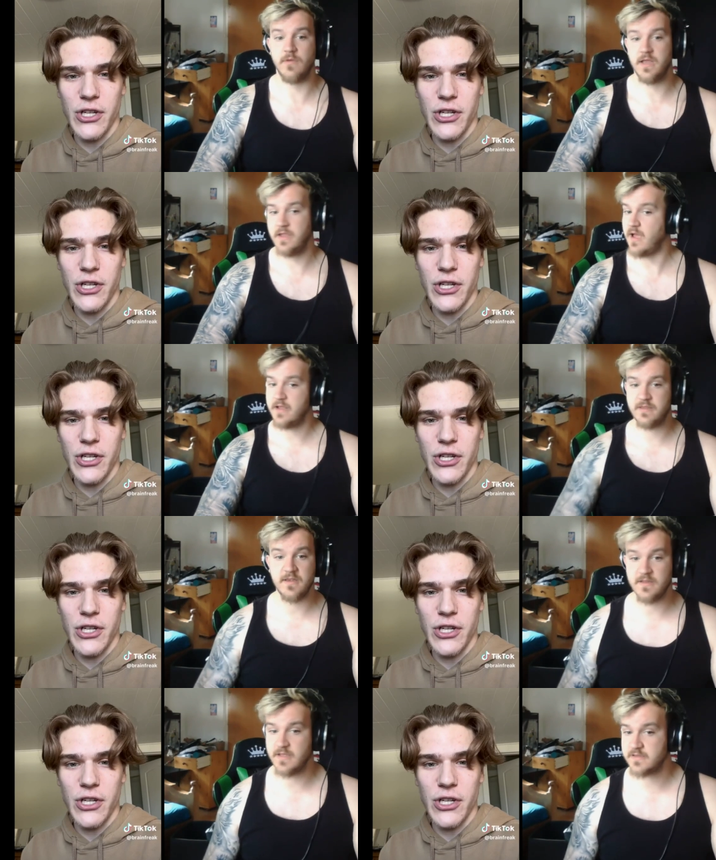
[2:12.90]
Speaker 1: i i
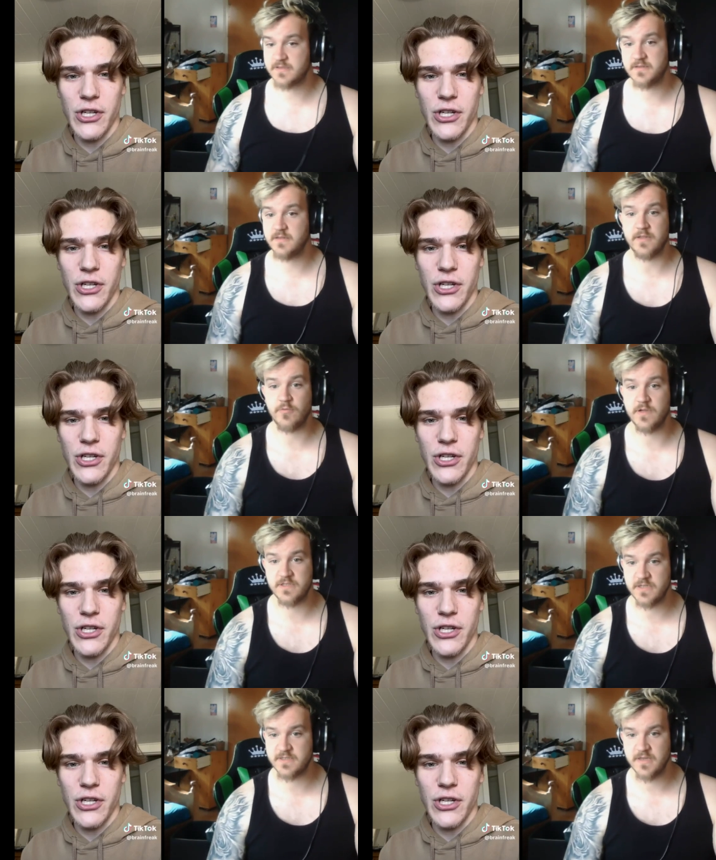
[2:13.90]
think that that was
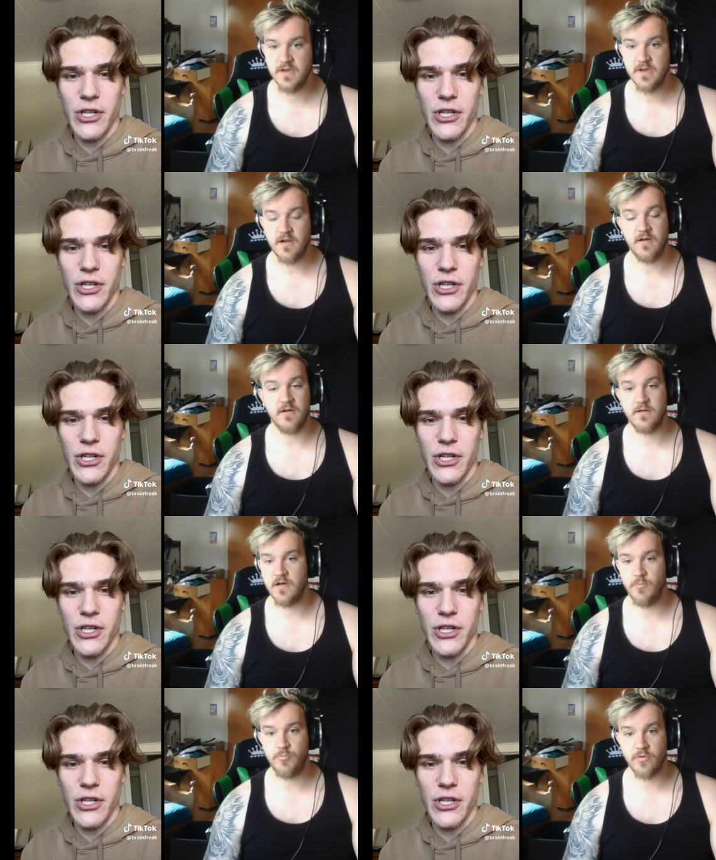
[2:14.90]
just uh,
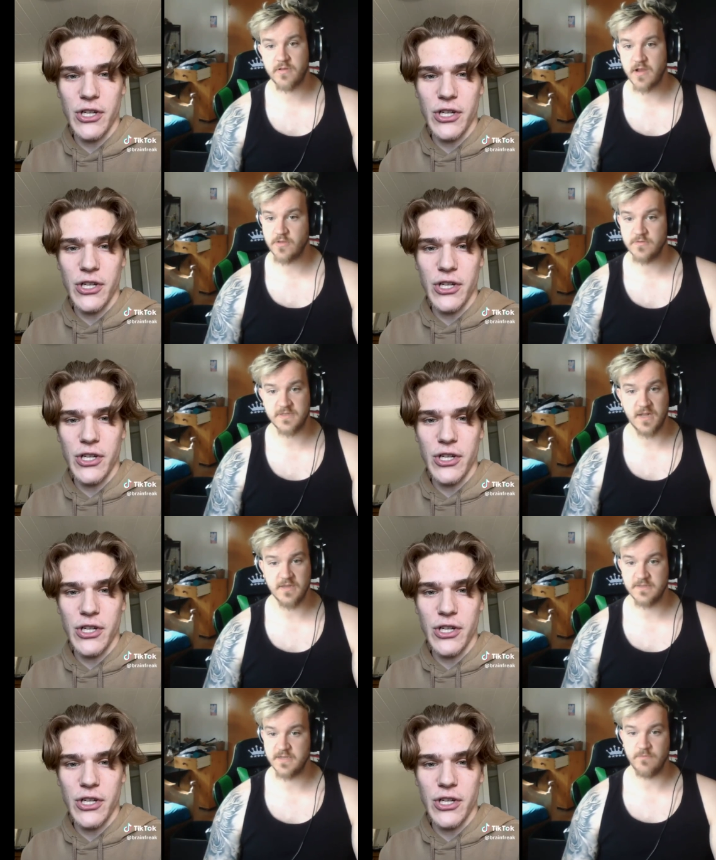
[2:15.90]
a poor try to
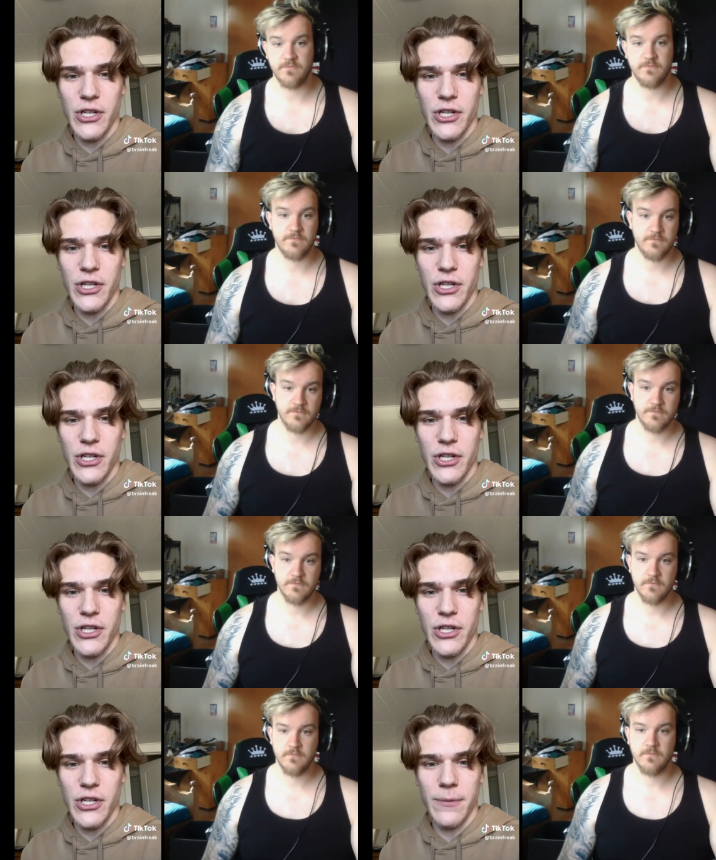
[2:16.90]
silence him
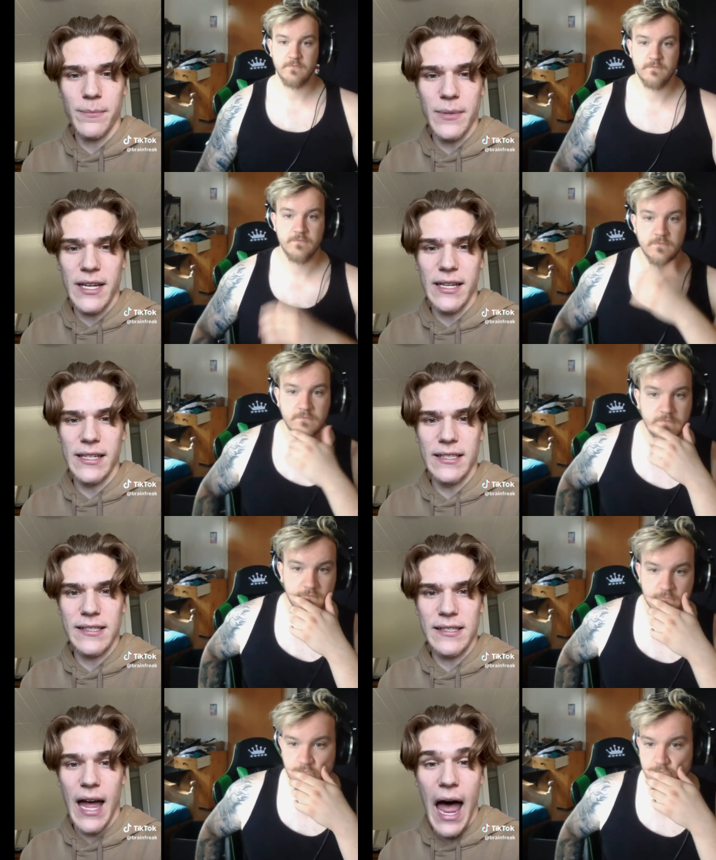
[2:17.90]

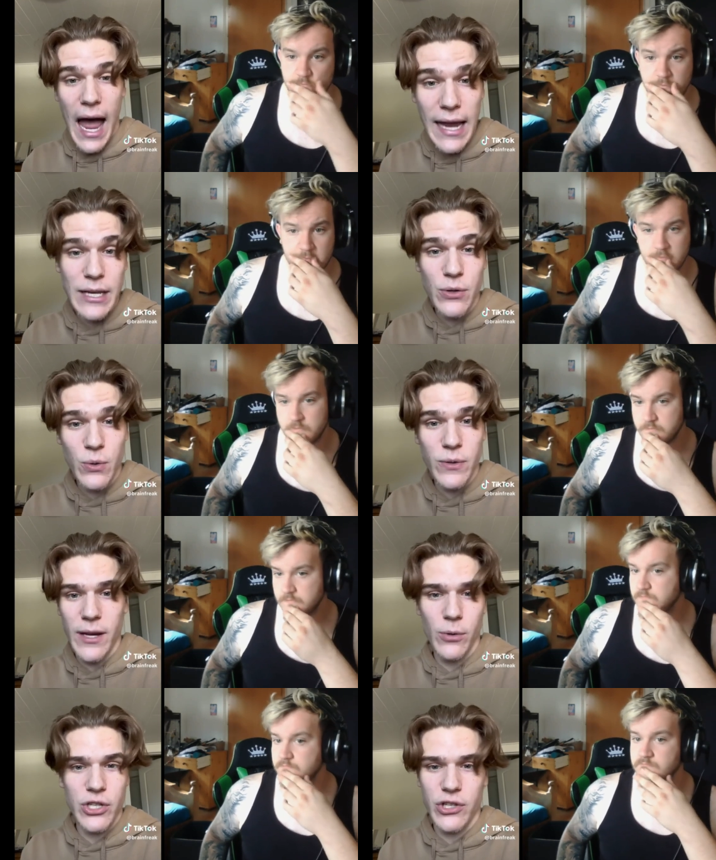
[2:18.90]
because
Speaker 2: I knew they
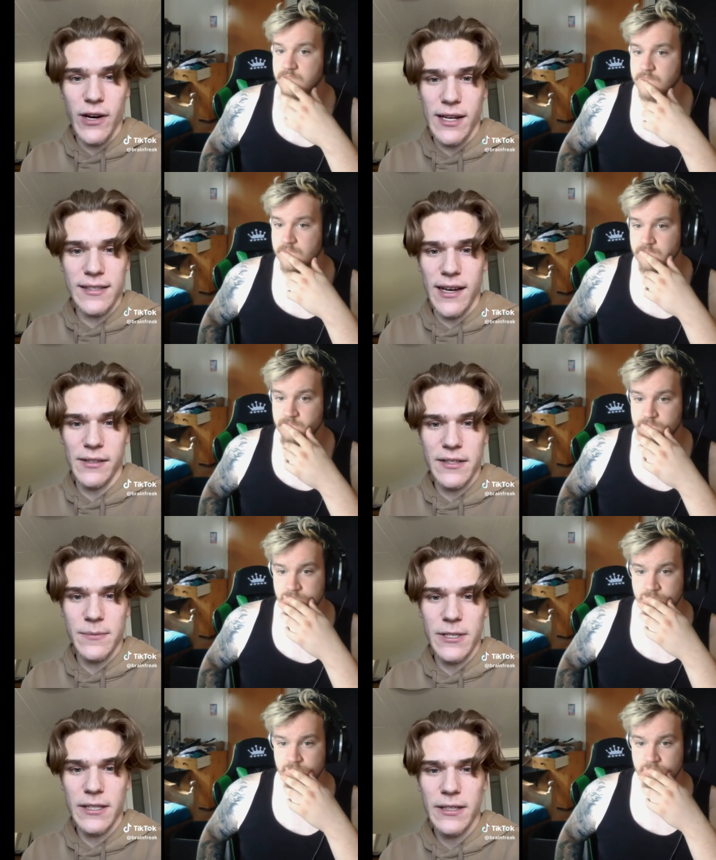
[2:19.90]
were just trying to silence
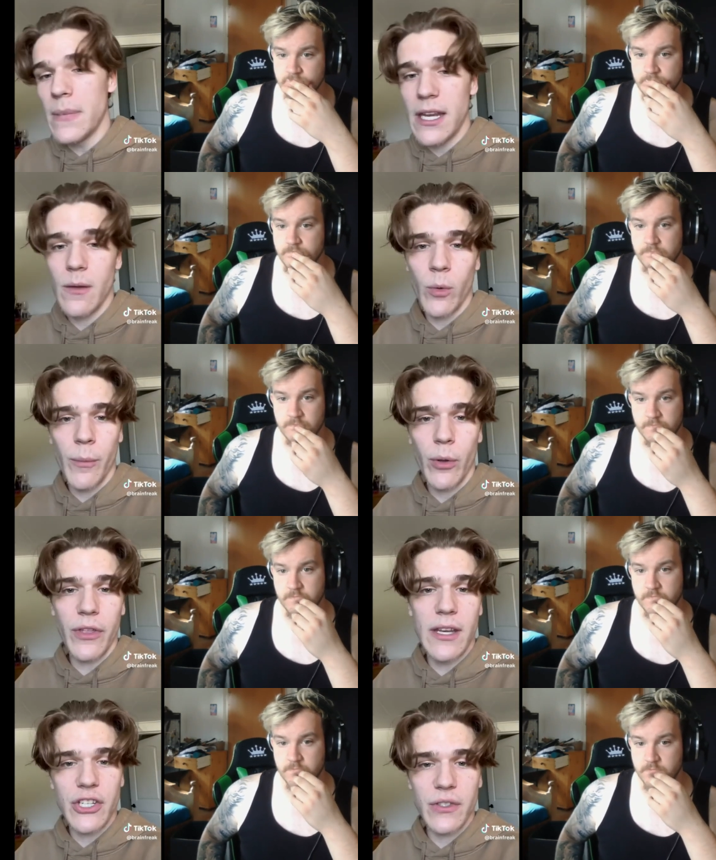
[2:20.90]
me. Me and him were both
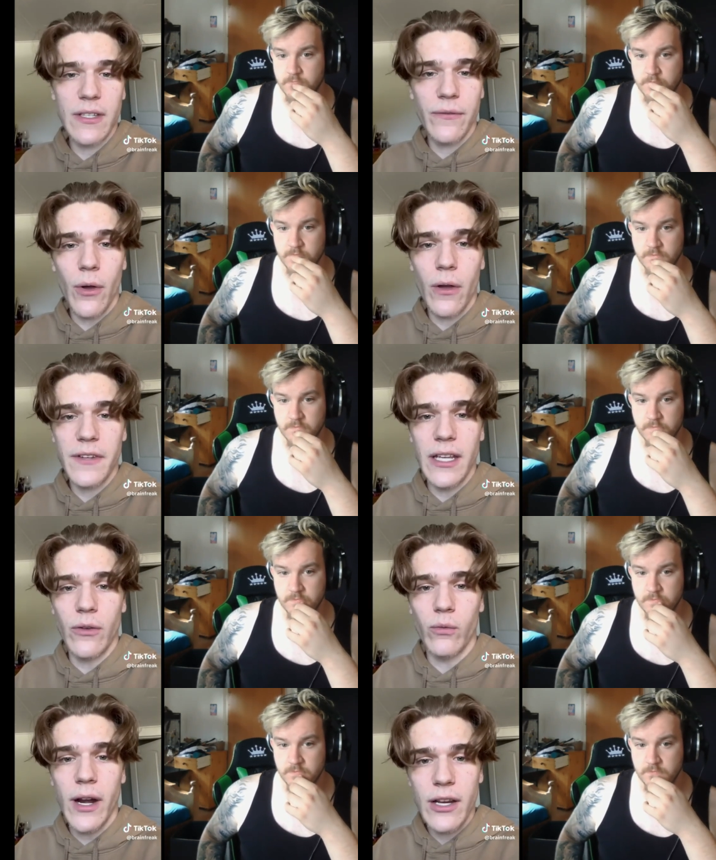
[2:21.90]
initially involved in
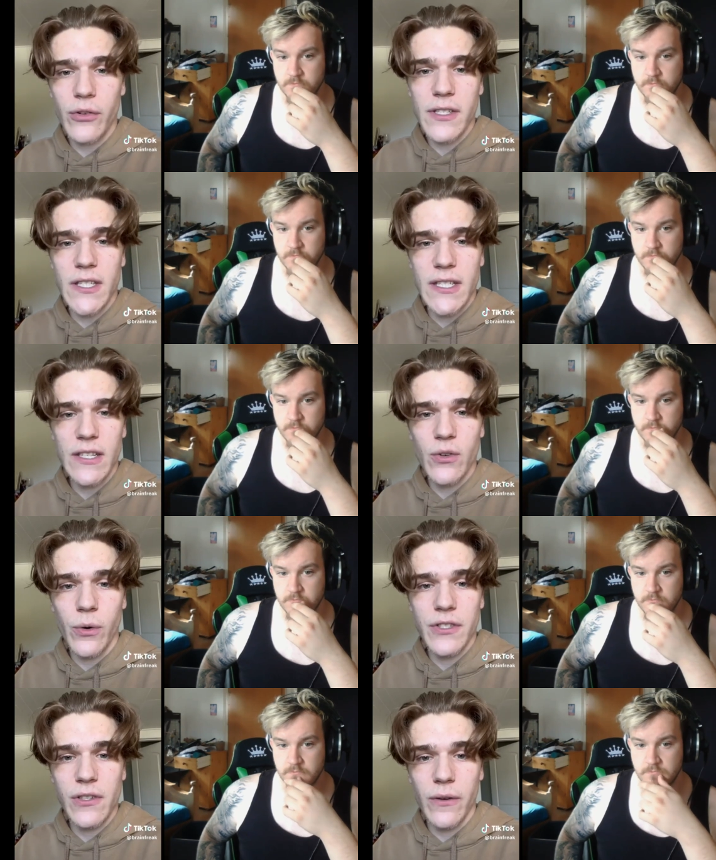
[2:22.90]
running Kris's Discord
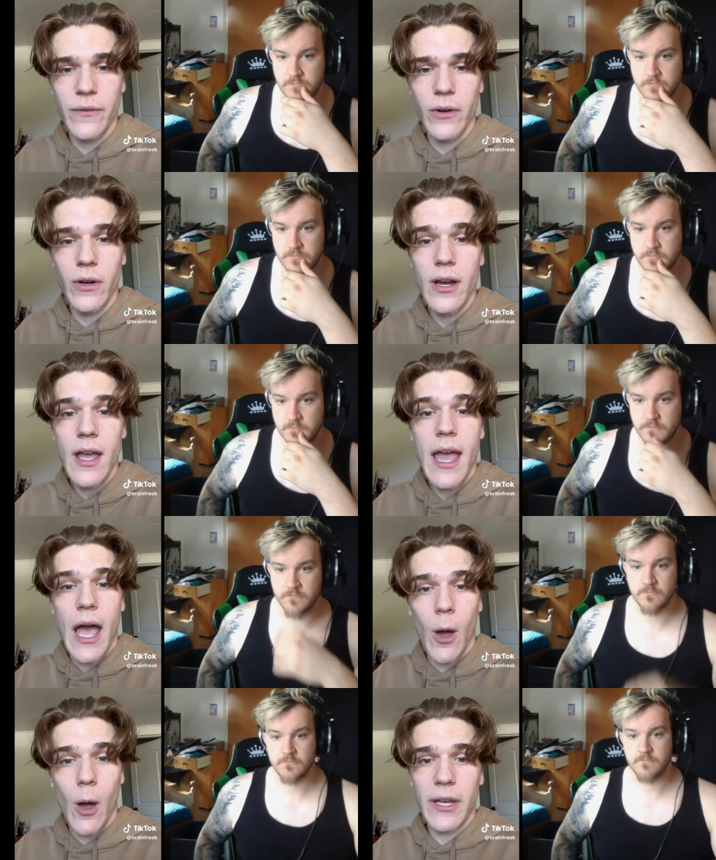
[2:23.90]
server, helping